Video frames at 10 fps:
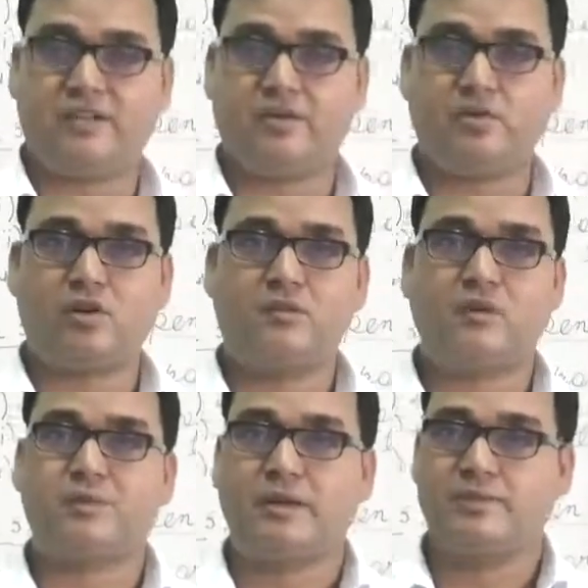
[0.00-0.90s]
program
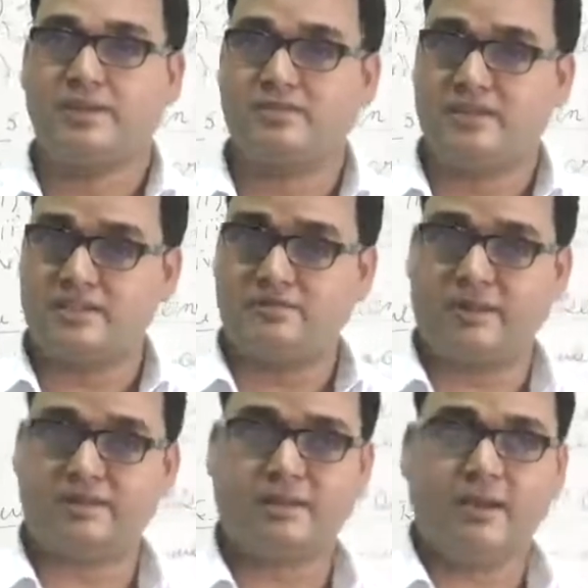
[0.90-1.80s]
of prime minister is
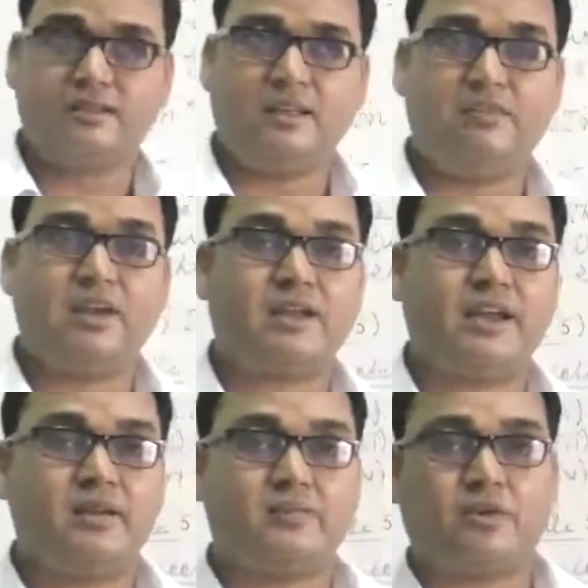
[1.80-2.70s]
fixed, then we'll
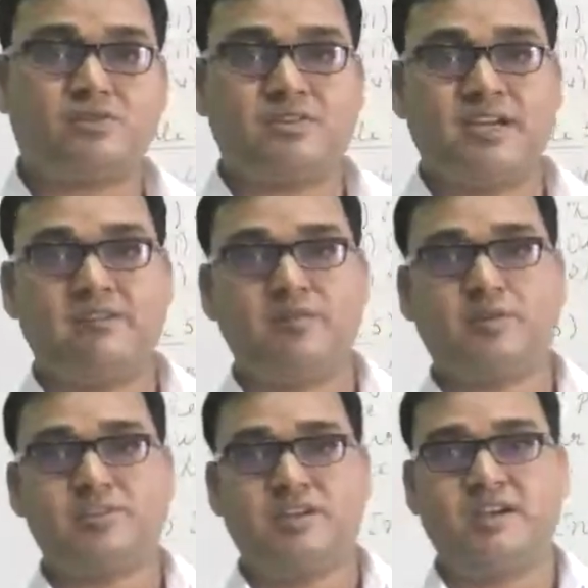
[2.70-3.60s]
again proceed with
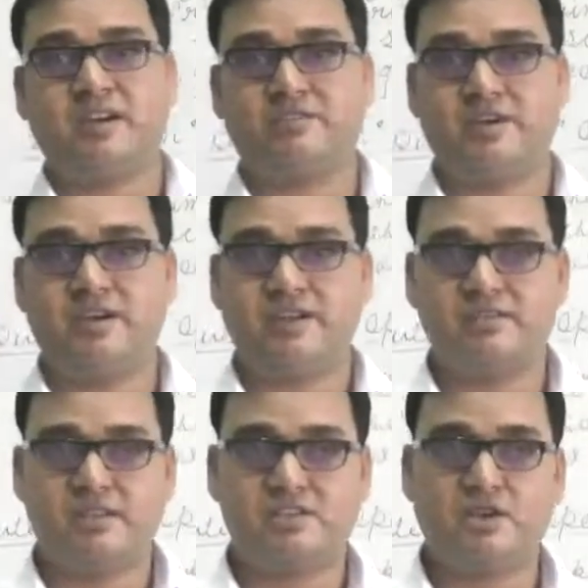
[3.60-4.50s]
present indefinite
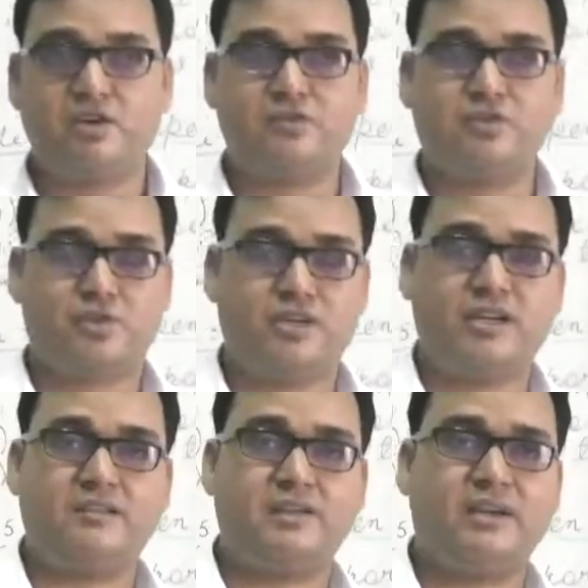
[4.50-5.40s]
tense instead of future
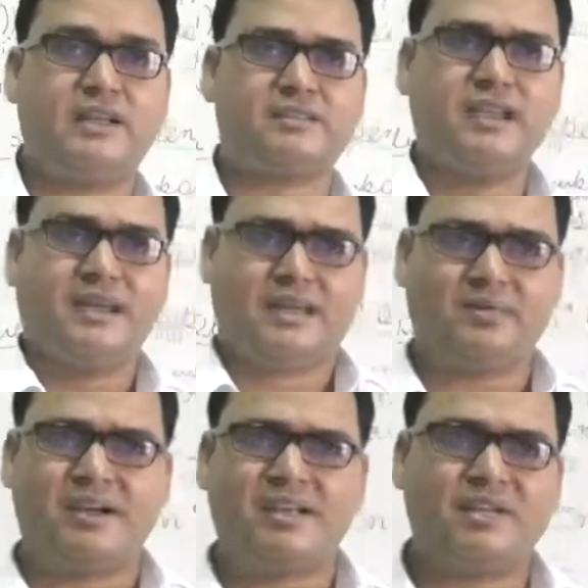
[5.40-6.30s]
indefinite tense.
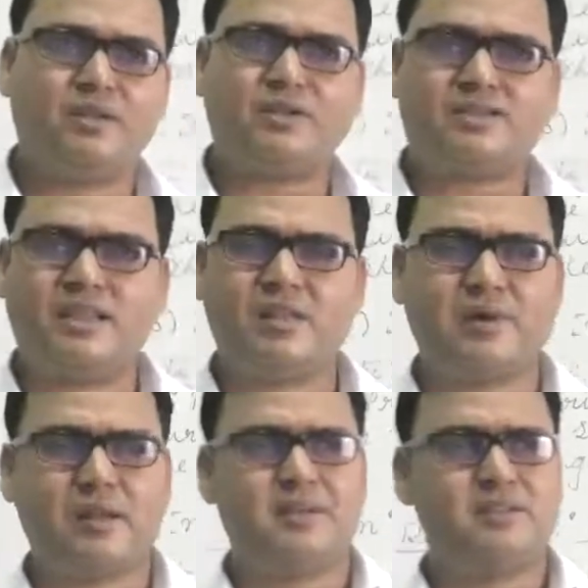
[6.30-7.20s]
Grammatically, you can say that
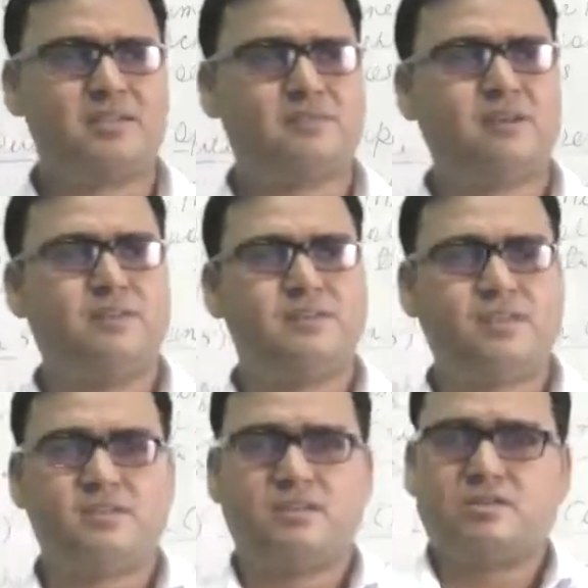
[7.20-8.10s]
prime minister will
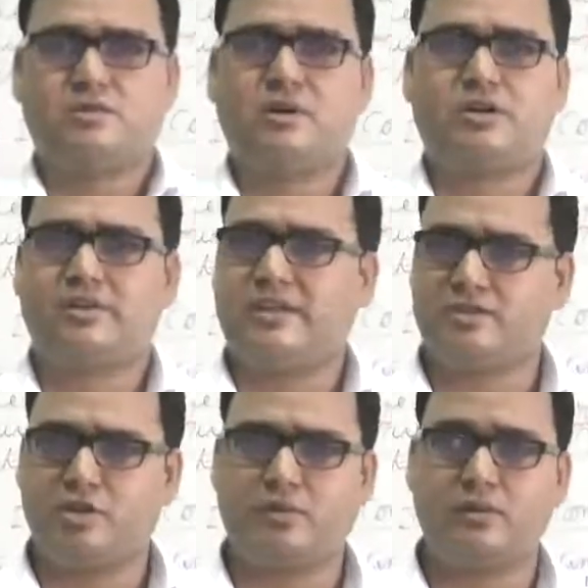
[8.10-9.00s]
visit tomorrow, there is
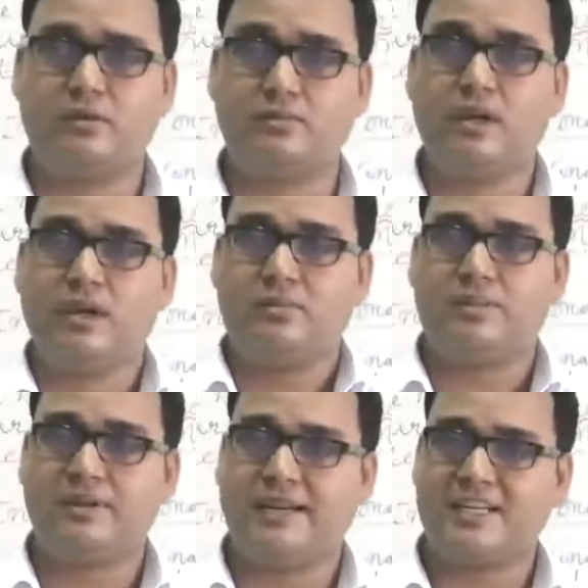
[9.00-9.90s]
no problem.
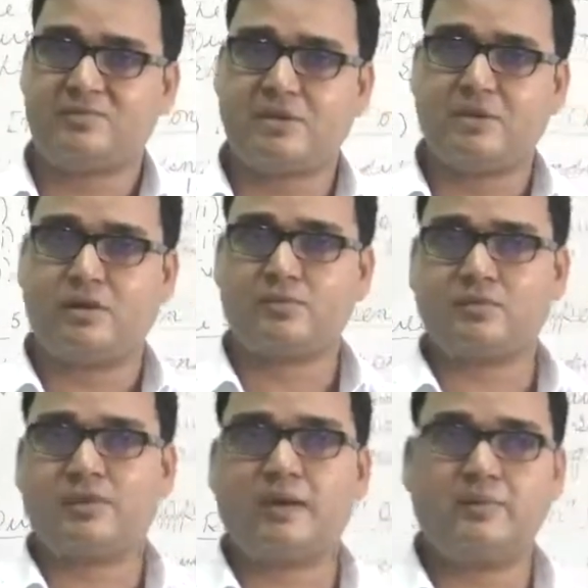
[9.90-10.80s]
But as per the norms
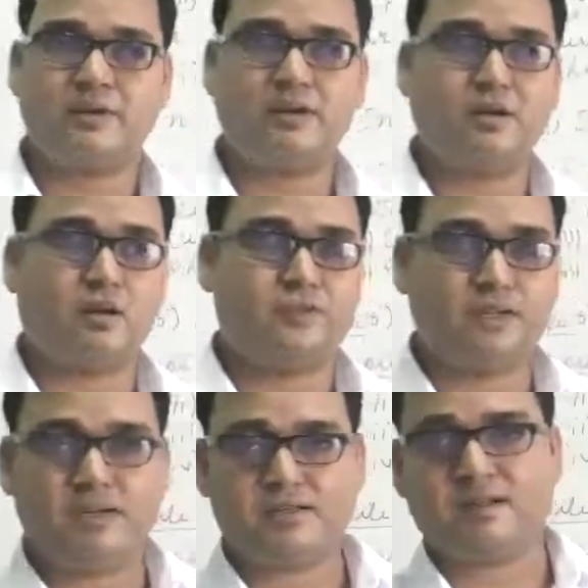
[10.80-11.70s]
of grammar of the
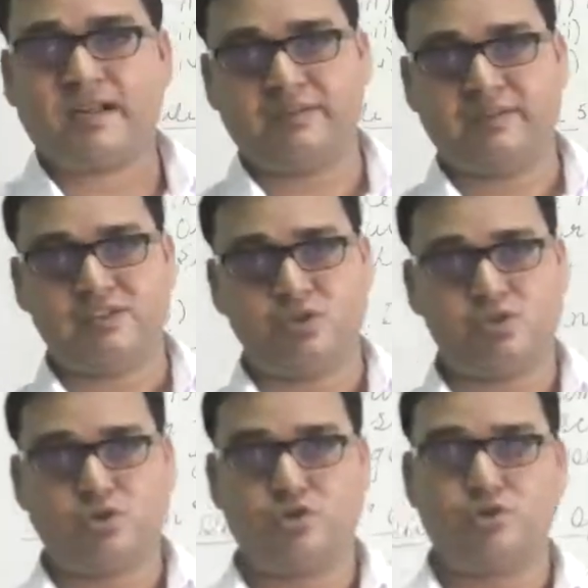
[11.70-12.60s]
English language, you
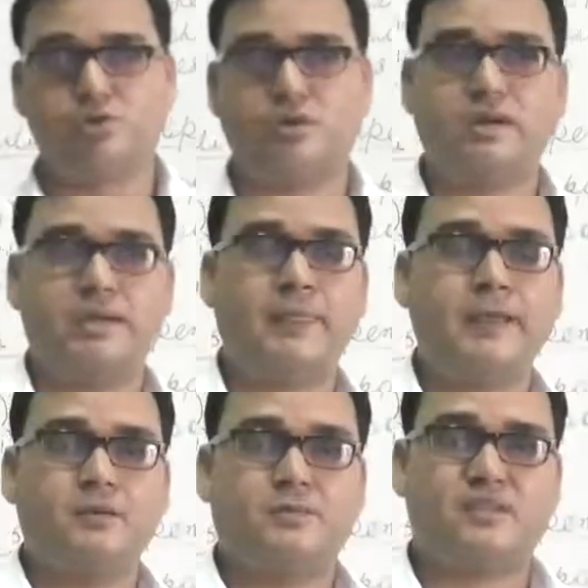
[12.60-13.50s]
should use only
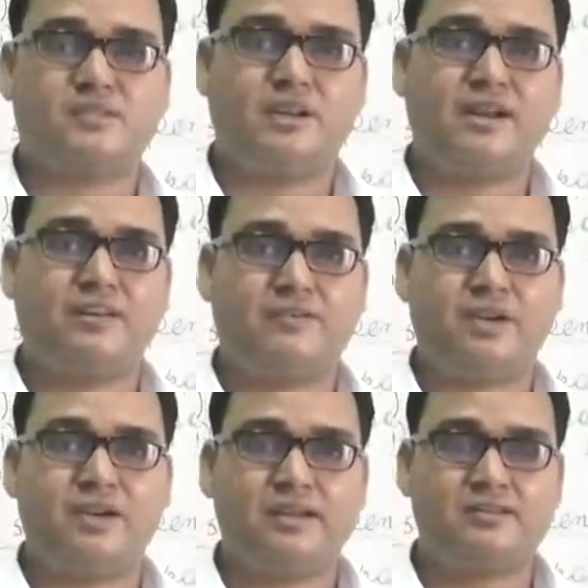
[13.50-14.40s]
present
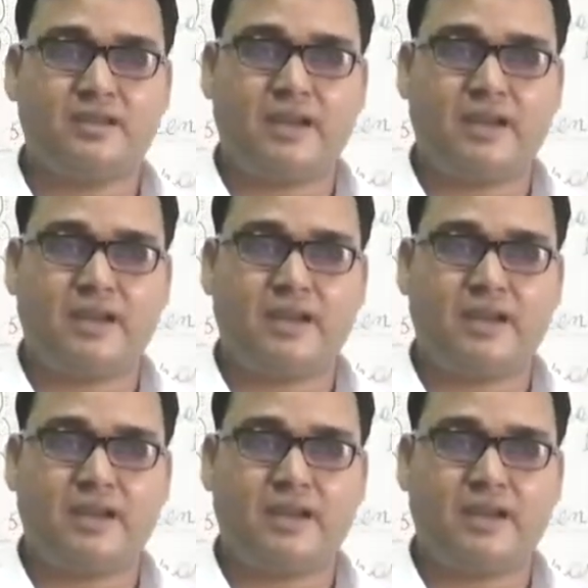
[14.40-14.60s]
indefinite tense